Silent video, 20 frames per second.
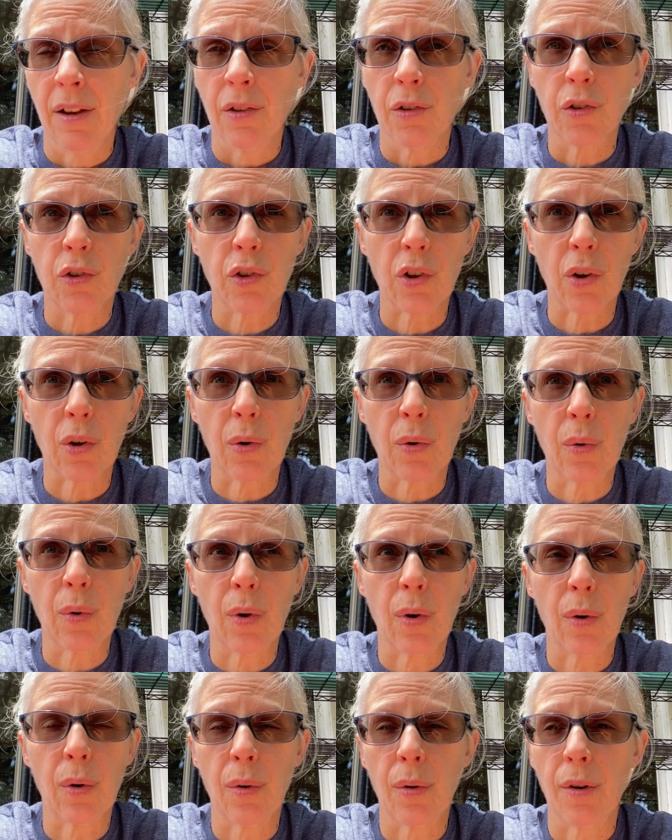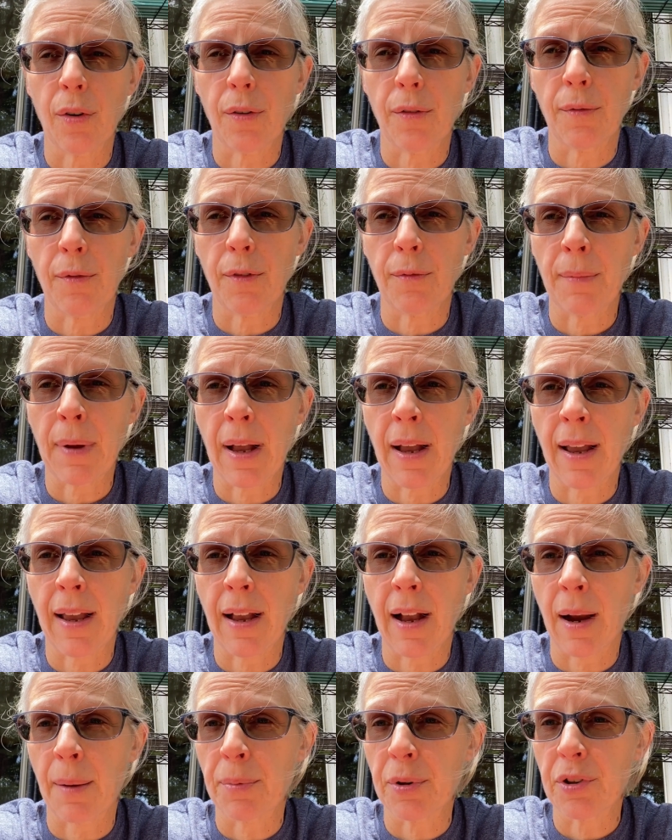So my
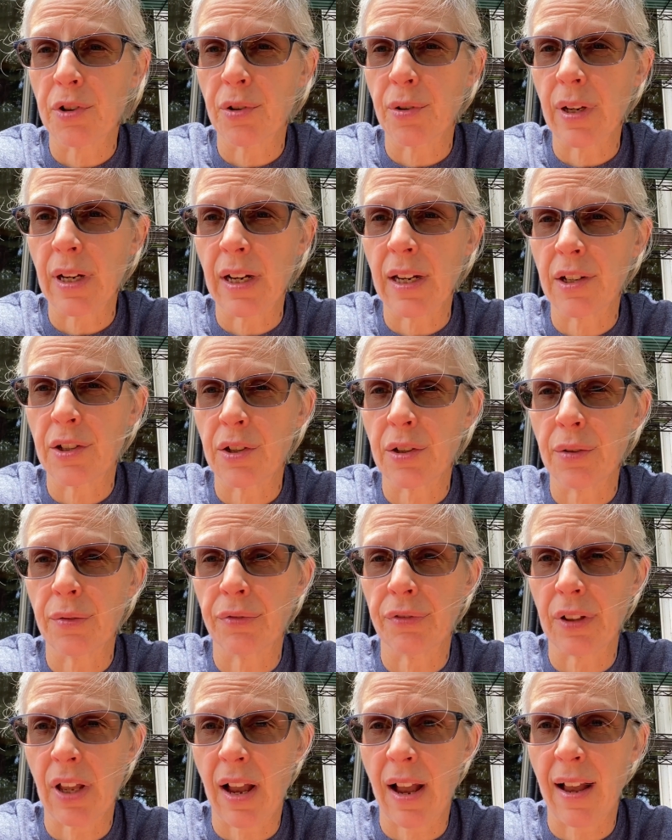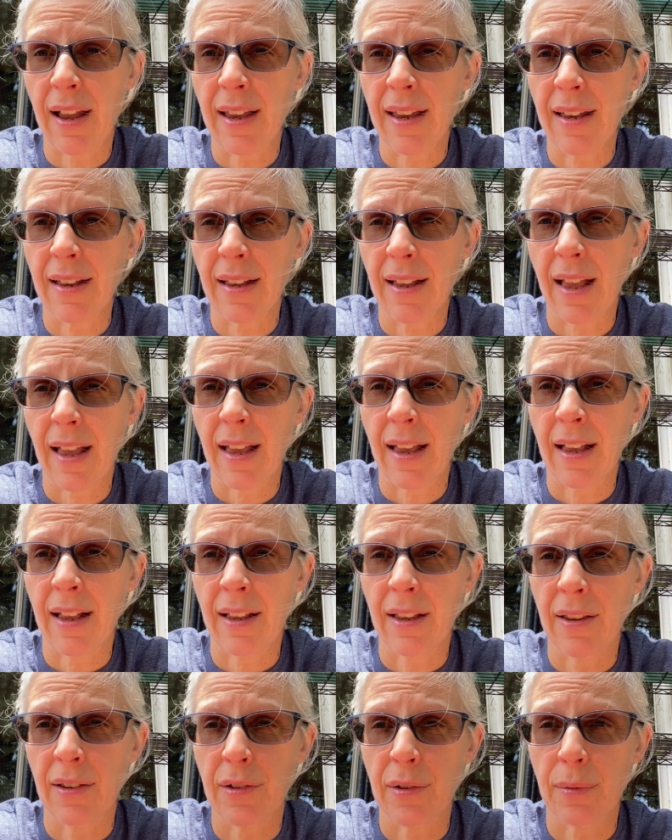opportunity to fly
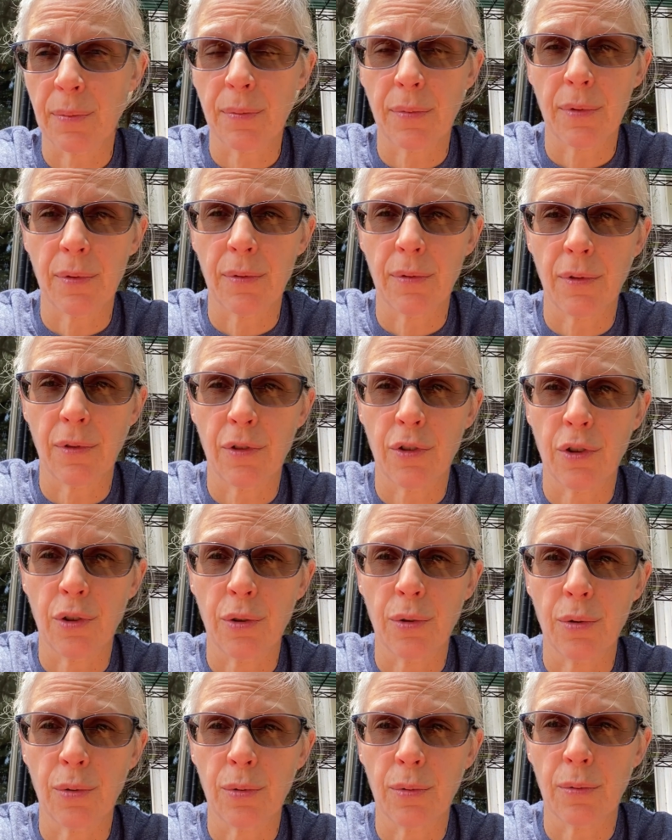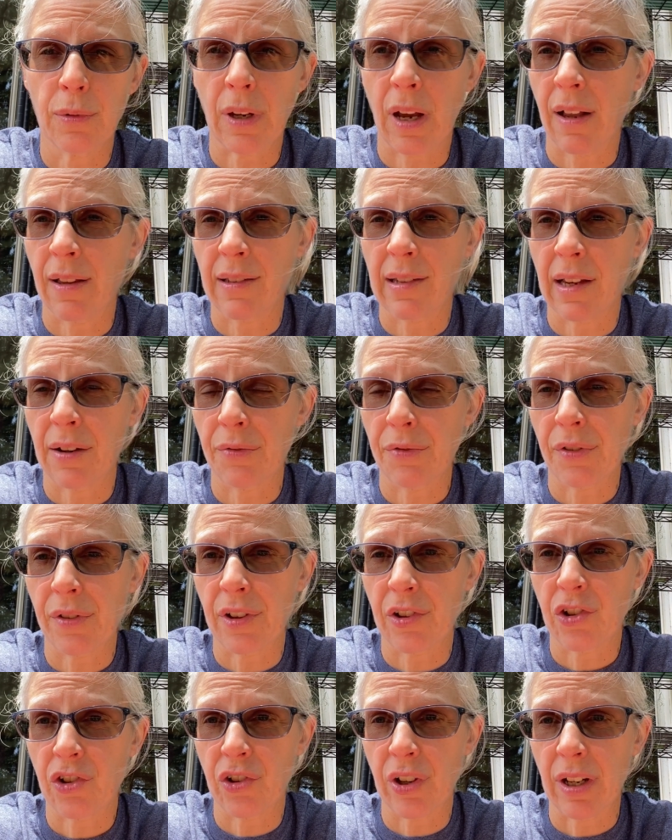and do content for
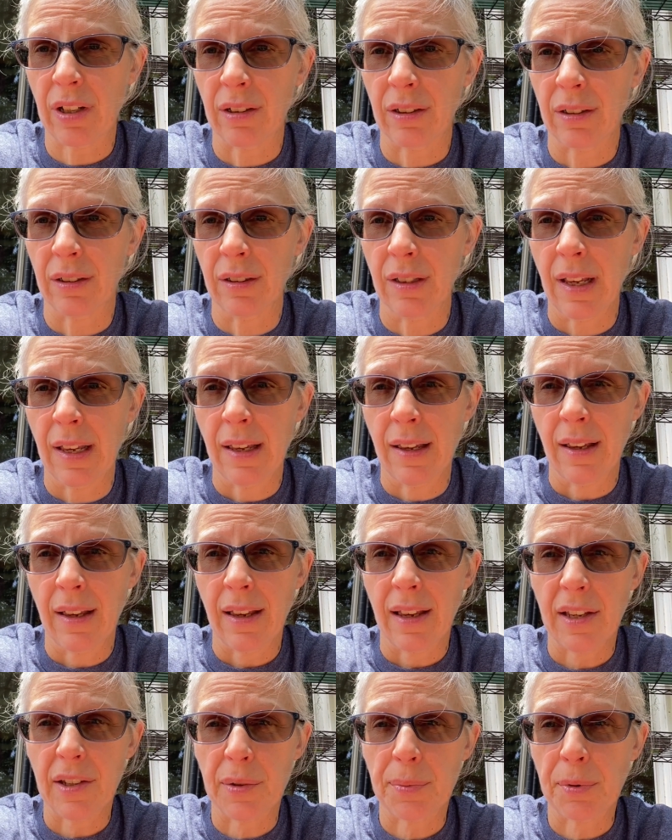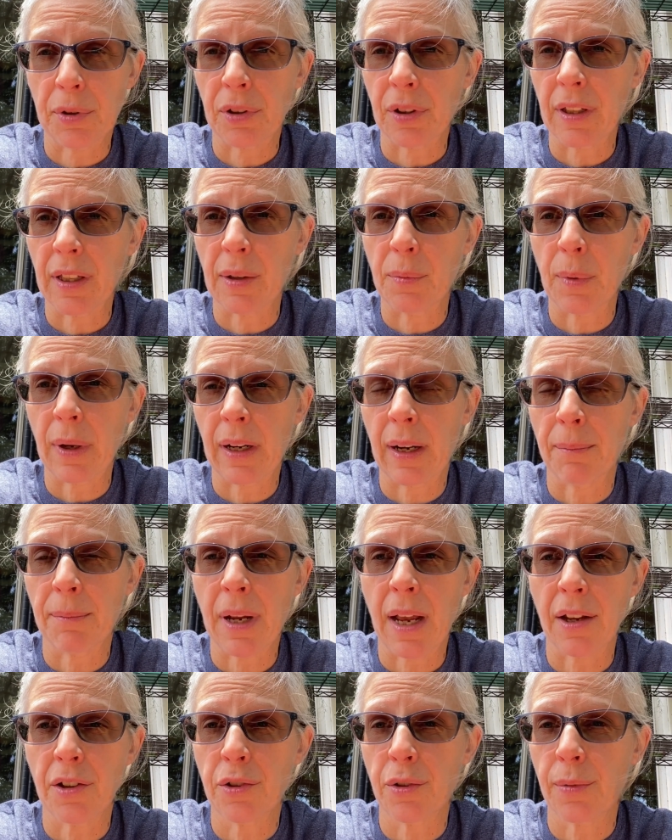this channel is purely when I'm
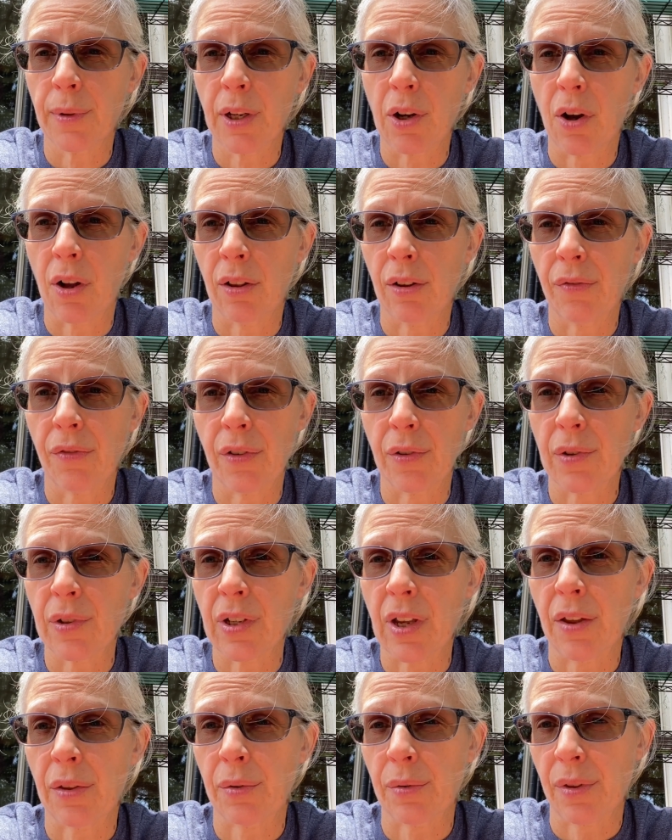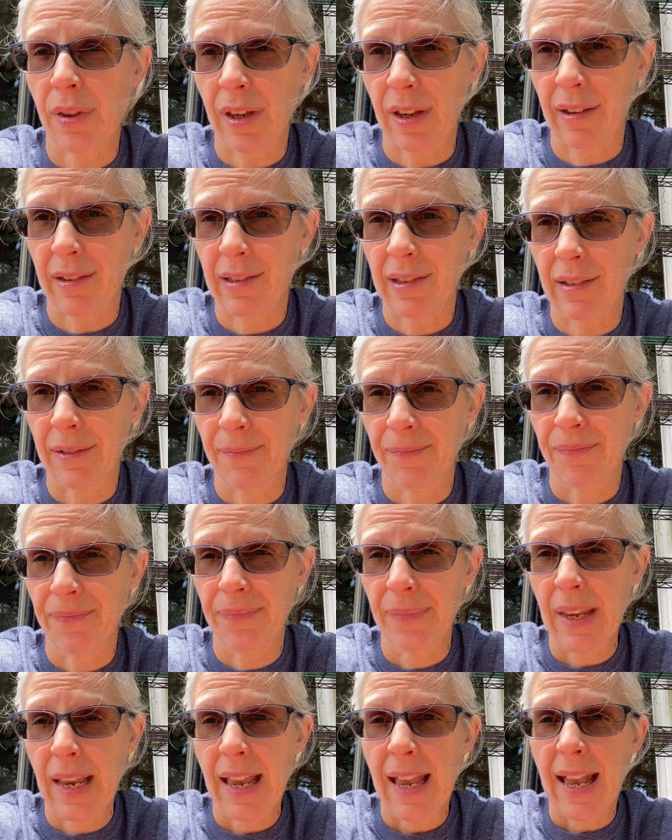not doing all of those other things.
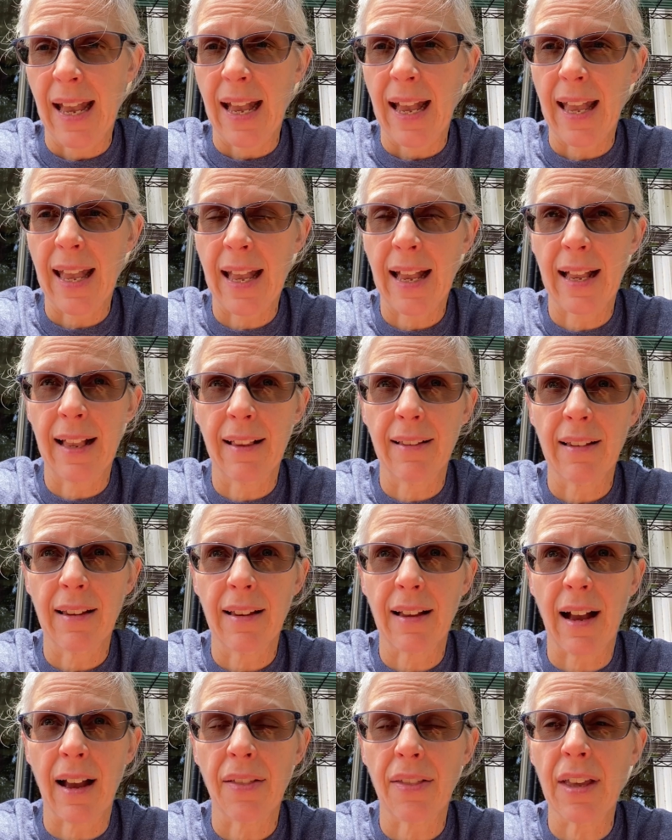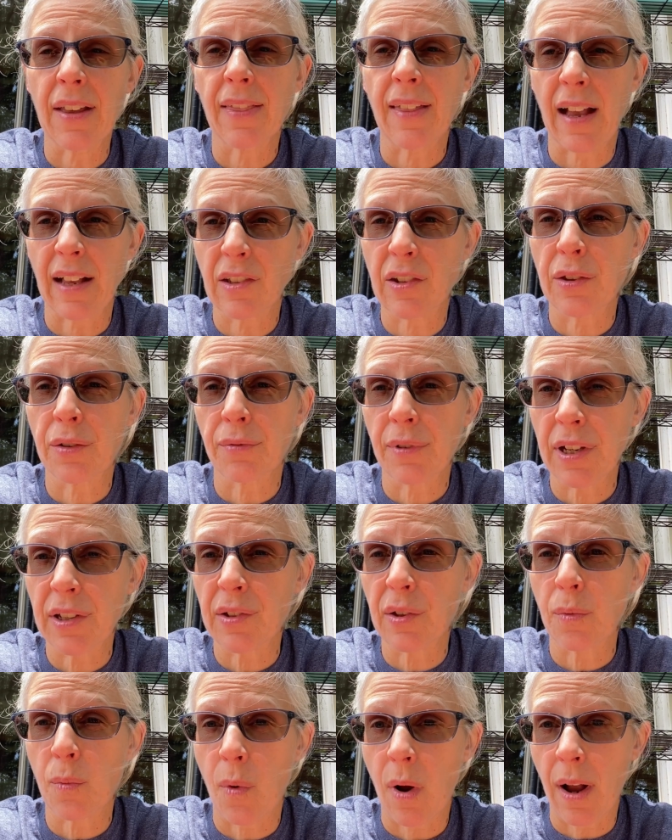And I think that's the
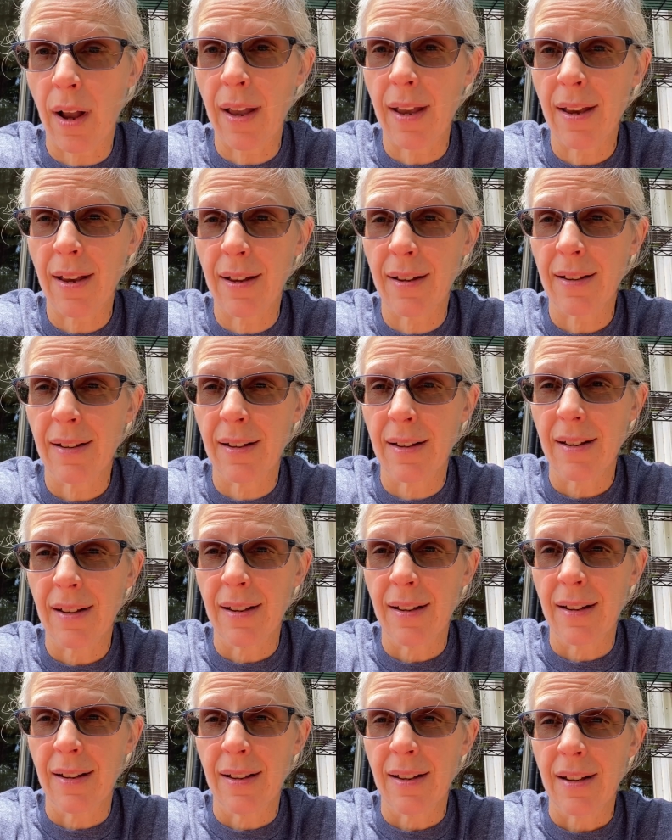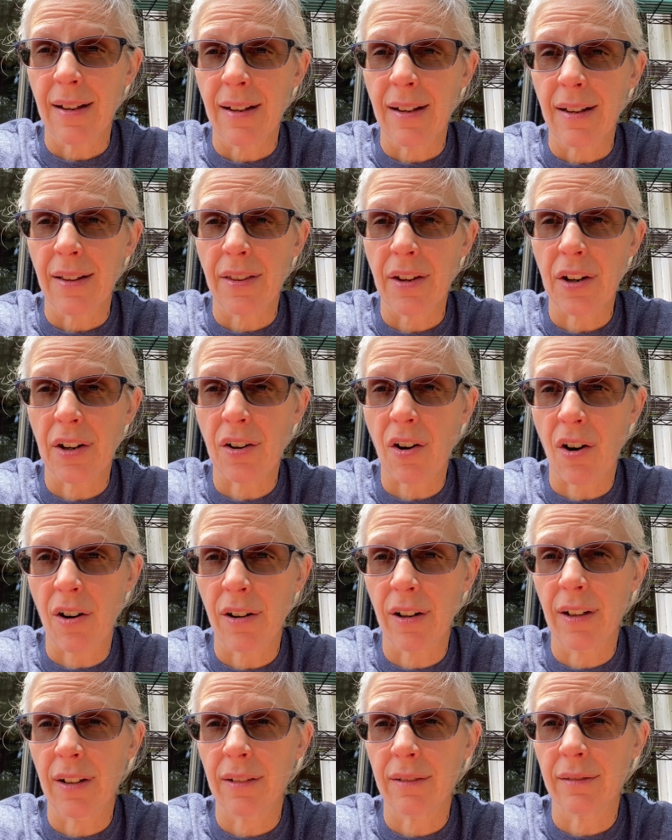reason why there
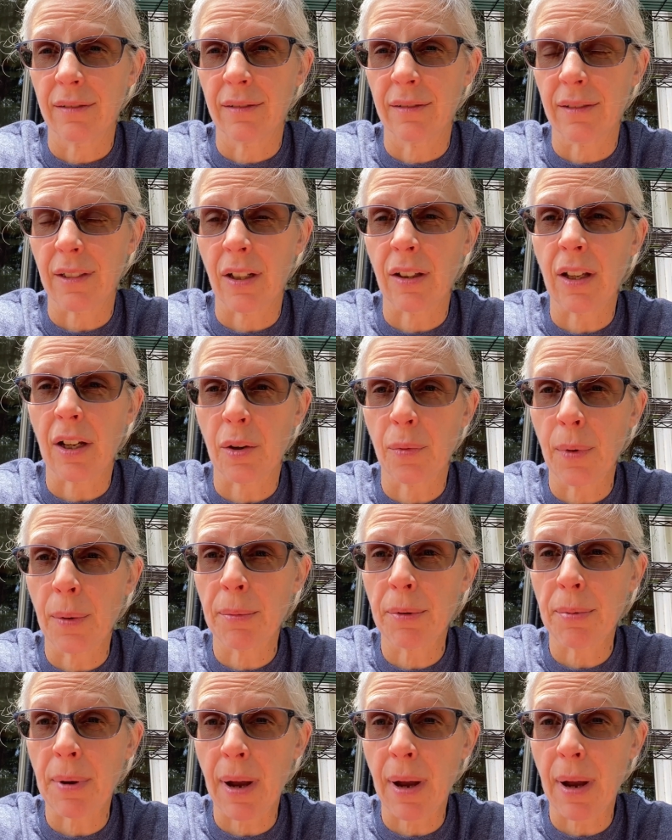aren't a lot of women